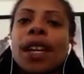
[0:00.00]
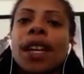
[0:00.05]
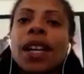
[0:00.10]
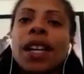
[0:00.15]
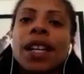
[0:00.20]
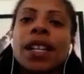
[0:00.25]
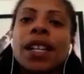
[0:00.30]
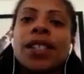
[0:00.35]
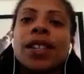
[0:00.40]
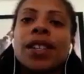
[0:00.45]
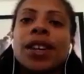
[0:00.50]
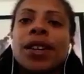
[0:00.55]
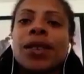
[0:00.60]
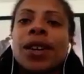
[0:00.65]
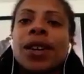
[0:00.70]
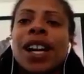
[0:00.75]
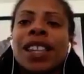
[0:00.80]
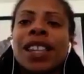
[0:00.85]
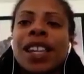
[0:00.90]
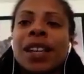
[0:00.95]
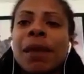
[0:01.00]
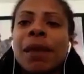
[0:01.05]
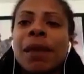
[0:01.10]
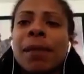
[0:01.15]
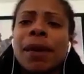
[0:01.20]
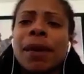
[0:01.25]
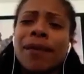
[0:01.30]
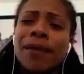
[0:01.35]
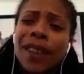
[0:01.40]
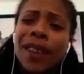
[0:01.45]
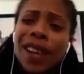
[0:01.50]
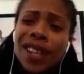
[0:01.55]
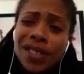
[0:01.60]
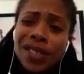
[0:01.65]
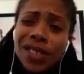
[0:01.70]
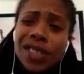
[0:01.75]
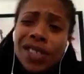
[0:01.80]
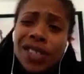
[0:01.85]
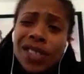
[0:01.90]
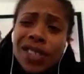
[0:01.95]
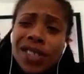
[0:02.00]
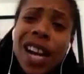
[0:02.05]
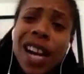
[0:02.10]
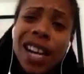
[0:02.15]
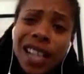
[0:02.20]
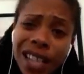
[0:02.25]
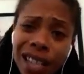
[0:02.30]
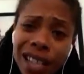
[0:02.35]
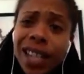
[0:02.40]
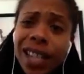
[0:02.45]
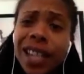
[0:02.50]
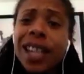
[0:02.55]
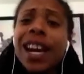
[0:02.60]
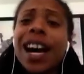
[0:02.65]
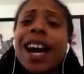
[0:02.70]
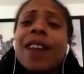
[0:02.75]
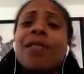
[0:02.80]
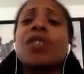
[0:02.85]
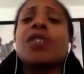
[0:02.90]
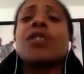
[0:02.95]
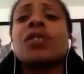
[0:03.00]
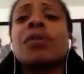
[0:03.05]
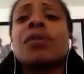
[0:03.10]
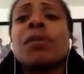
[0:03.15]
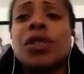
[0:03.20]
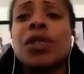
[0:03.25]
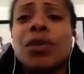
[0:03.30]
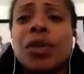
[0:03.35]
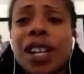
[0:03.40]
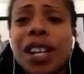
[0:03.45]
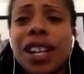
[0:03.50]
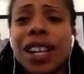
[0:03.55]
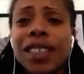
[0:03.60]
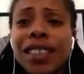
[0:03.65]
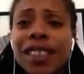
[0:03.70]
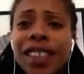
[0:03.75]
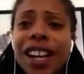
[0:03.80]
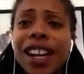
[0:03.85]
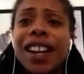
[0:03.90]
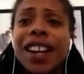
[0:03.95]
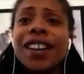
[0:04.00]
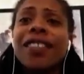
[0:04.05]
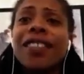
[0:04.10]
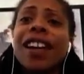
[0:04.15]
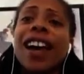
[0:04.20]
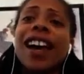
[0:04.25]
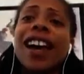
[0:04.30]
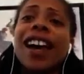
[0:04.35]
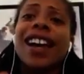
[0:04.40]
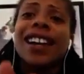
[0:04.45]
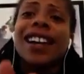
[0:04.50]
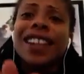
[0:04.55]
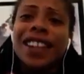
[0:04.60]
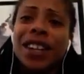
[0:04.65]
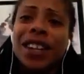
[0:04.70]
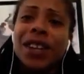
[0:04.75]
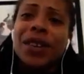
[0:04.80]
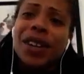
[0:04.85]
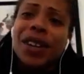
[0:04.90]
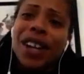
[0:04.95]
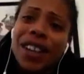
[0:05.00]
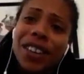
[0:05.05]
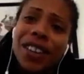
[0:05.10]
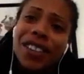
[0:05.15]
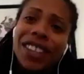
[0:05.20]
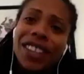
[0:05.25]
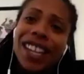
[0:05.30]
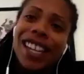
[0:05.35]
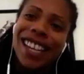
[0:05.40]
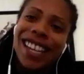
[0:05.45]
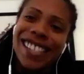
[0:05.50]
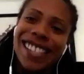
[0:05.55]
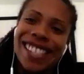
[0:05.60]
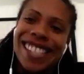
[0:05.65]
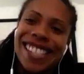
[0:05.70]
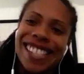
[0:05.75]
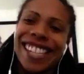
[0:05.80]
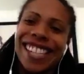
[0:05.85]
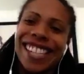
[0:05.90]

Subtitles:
So I think my professor side, I have to do so much reading there that, other things